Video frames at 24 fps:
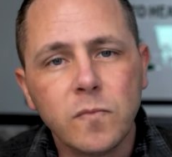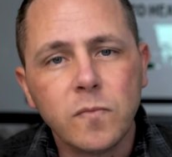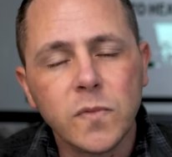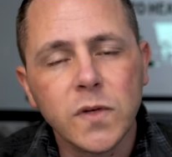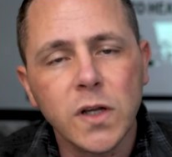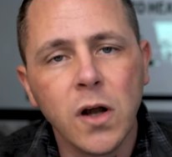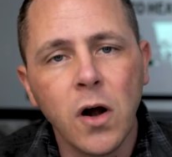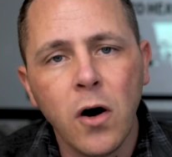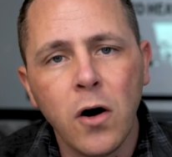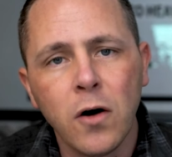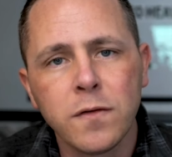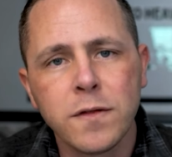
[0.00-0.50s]

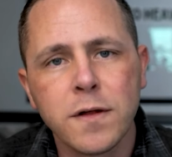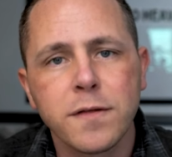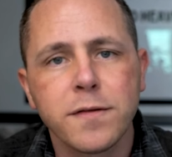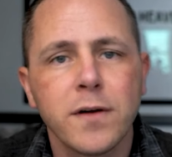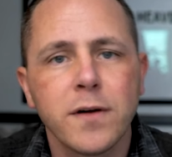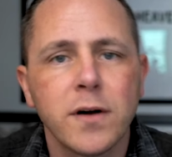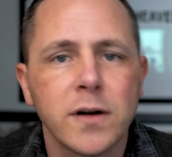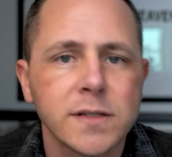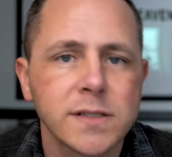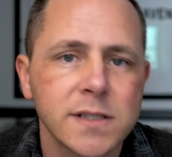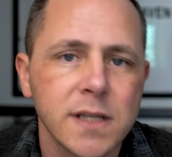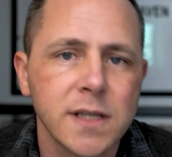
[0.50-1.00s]
All the
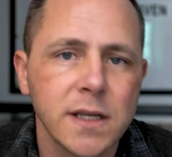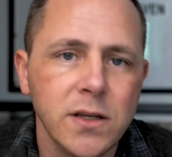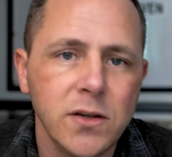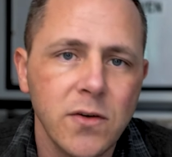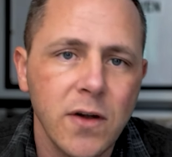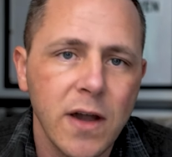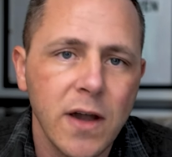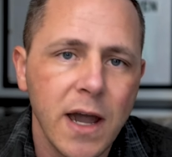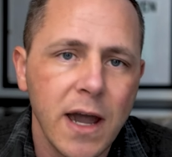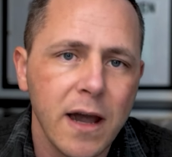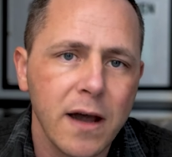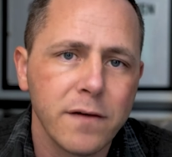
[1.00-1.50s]
thoughts that you
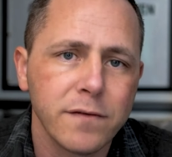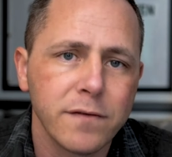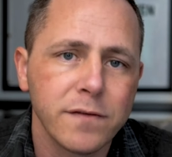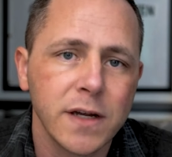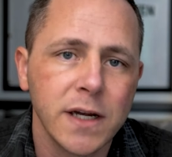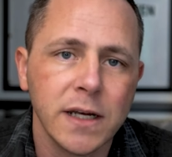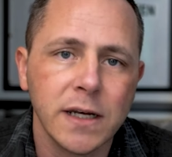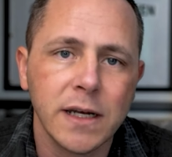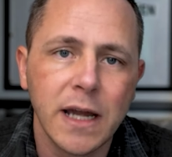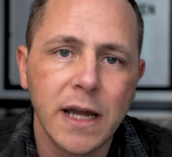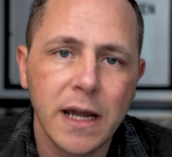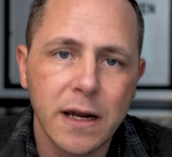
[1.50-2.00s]
have
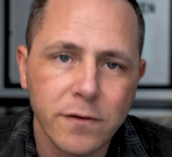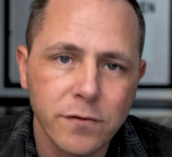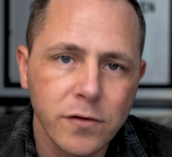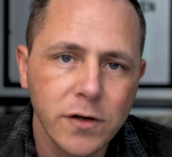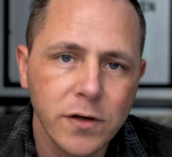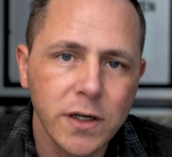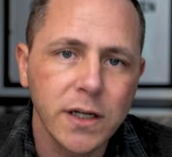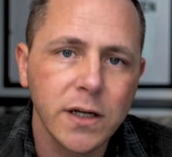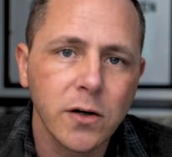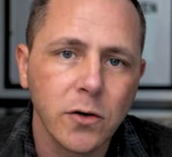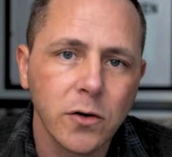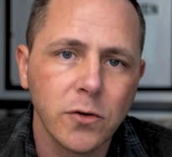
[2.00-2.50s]
and every
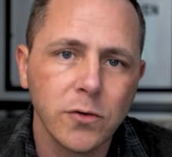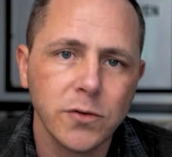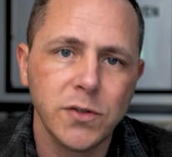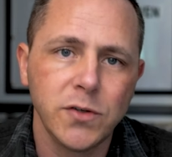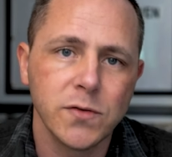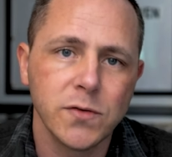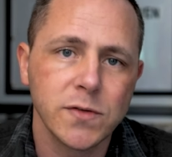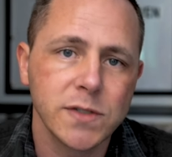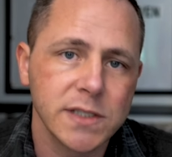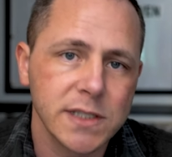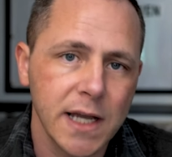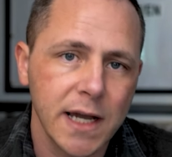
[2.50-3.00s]
goal you
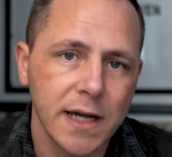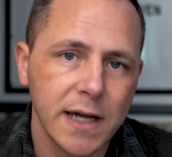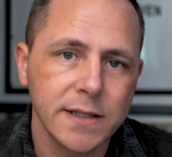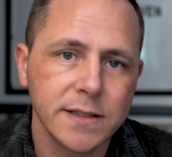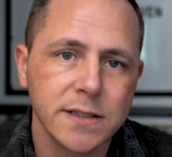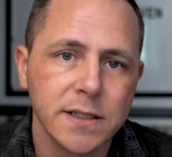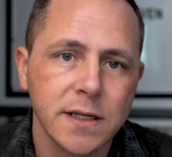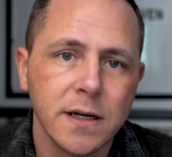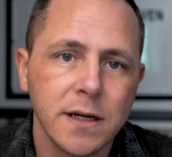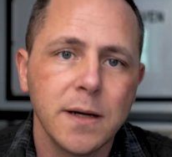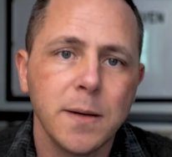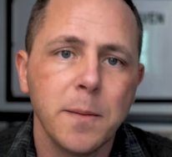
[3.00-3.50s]
set
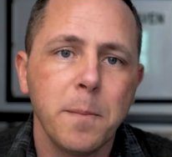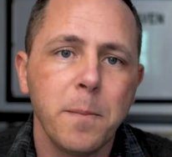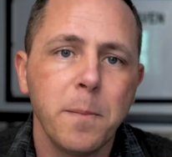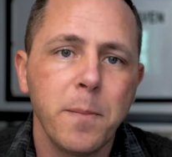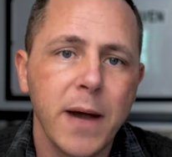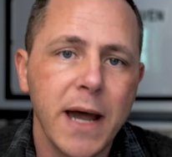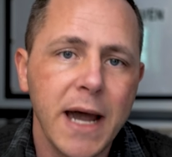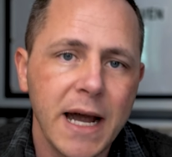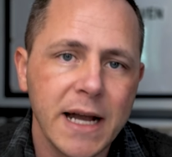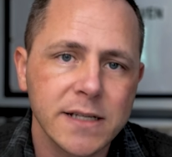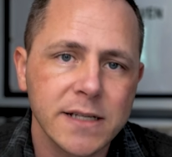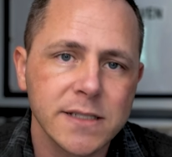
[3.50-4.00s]

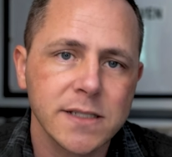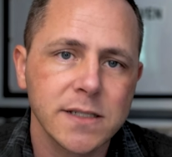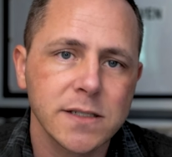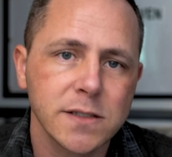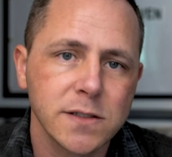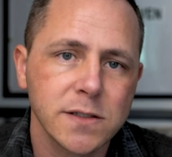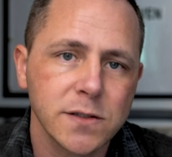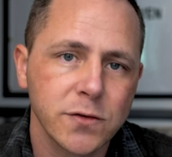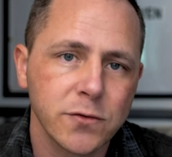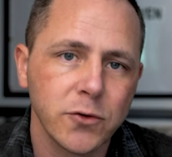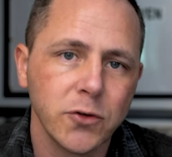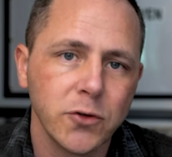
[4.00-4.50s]
passes
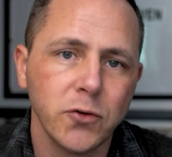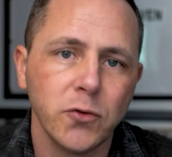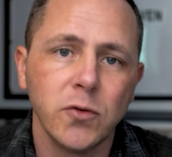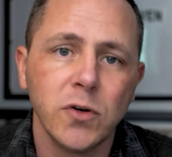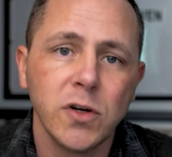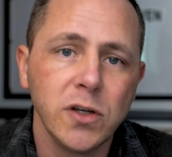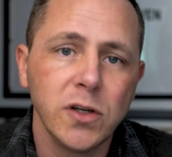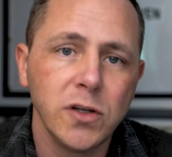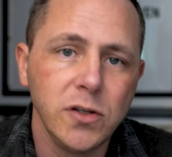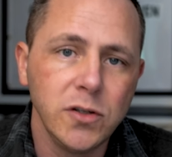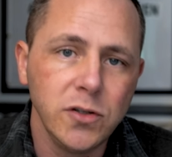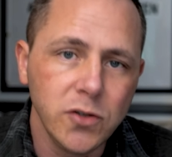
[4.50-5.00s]
through
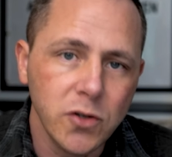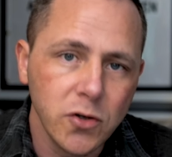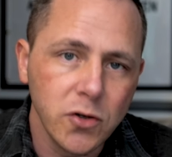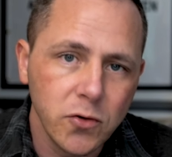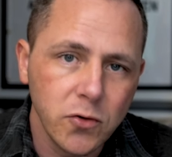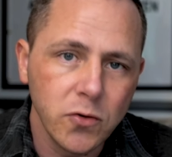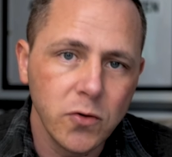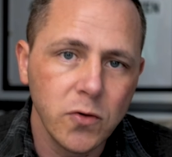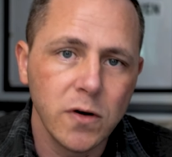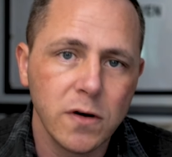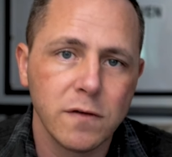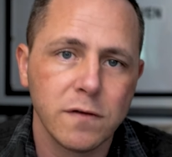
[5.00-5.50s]

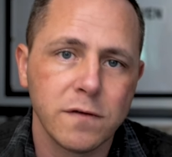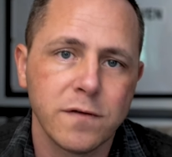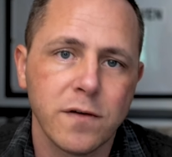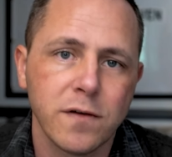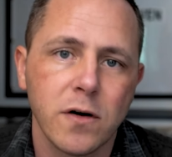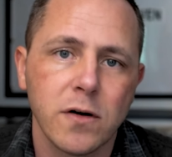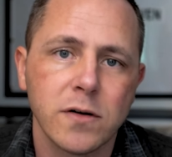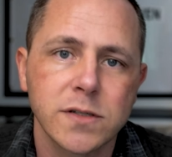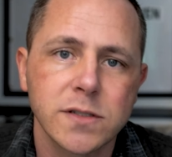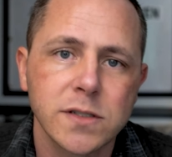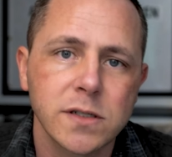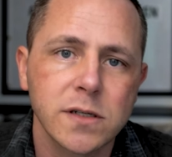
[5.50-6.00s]
you
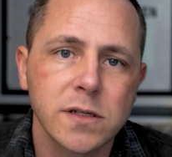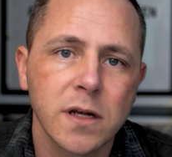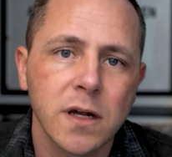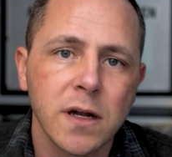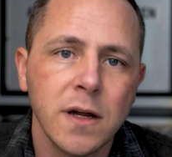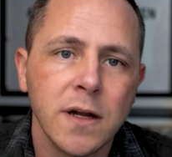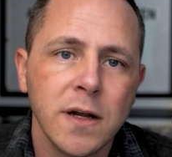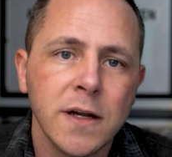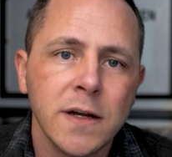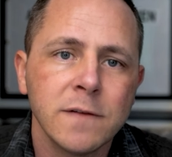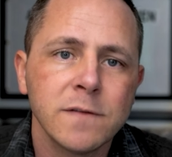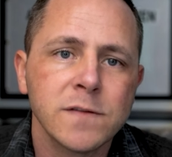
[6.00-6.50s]
first.
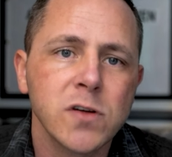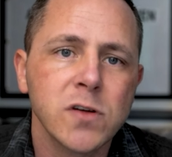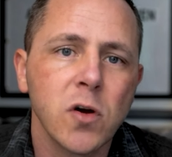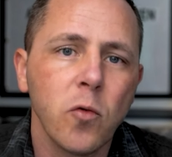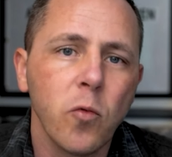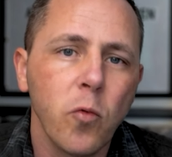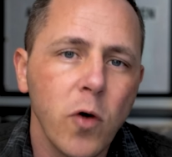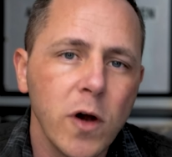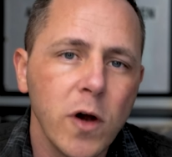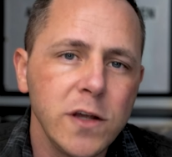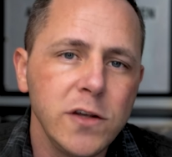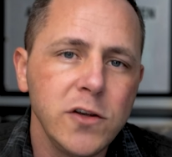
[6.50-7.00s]
So
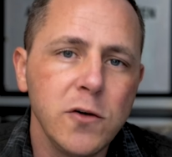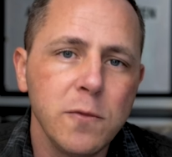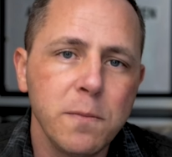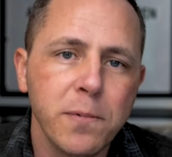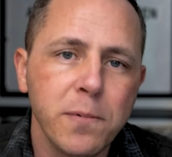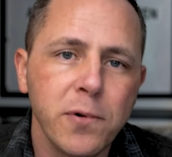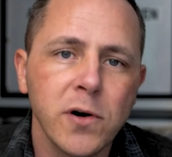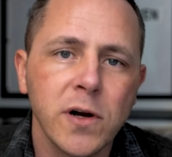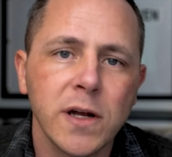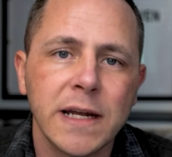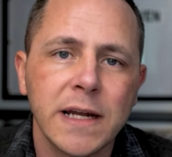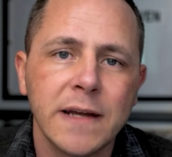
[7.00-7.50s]
what you
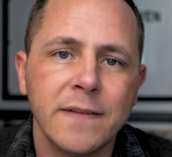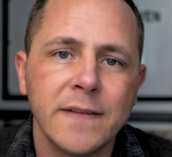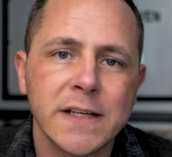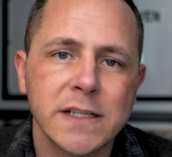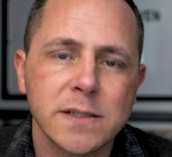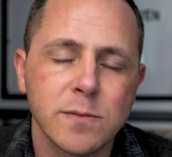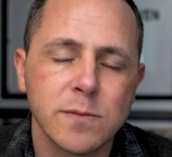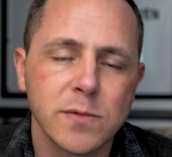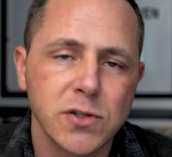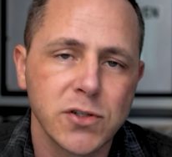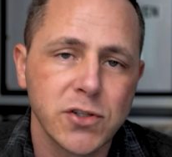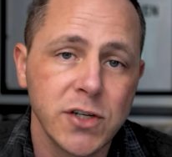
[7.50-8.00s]
put in this
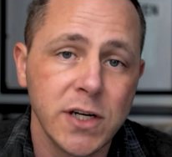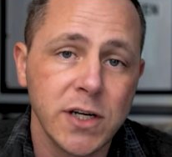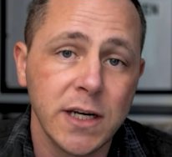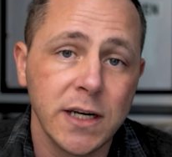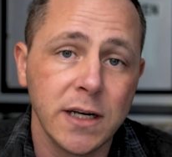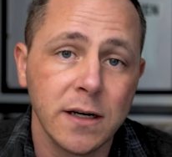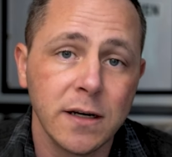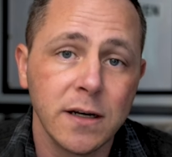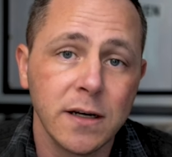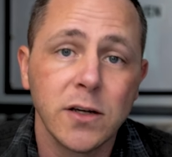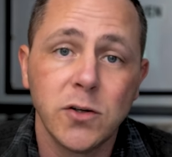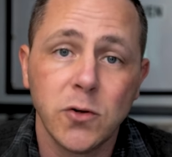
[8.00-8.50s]

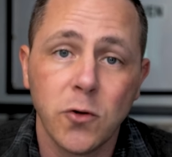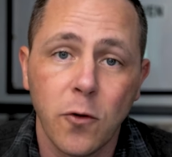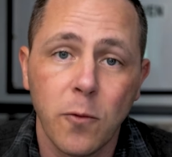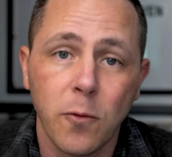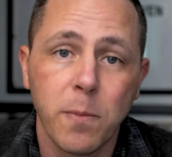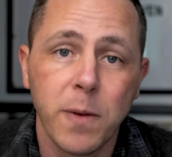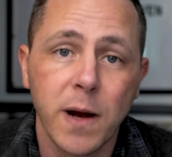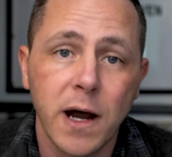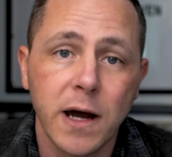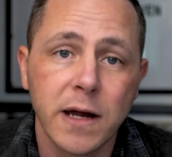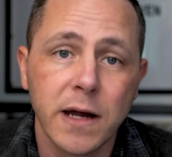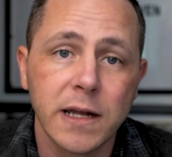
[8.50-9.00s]
machine, your
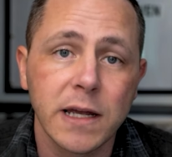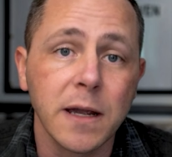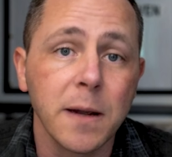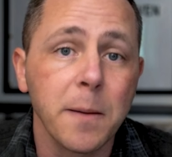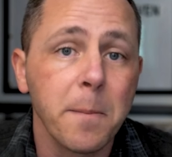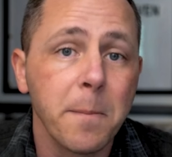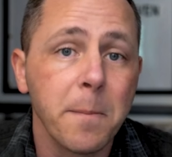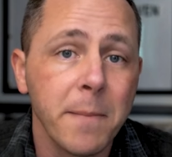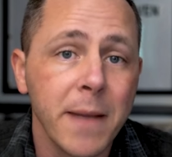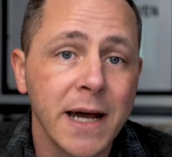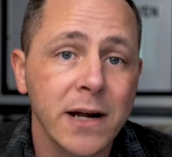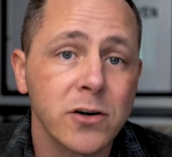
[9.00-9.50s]
body,
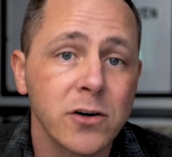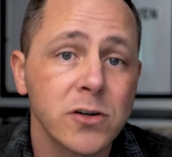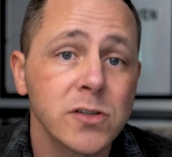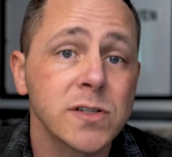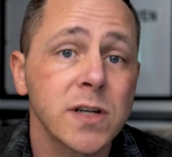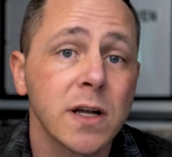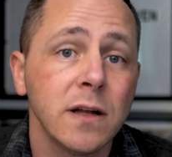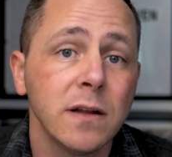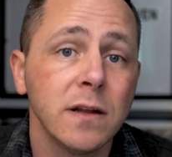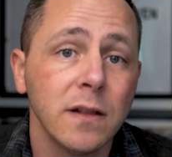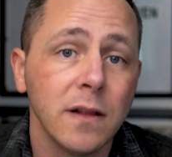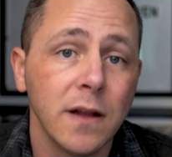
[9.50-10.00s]
matters
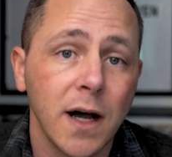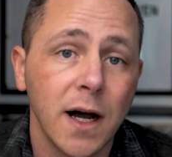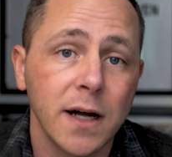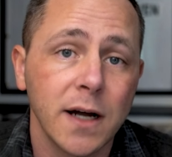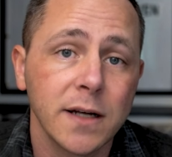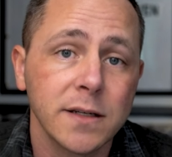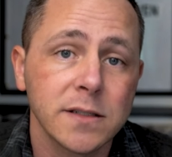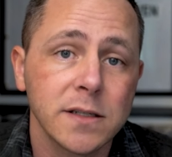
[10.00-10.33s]
a lot.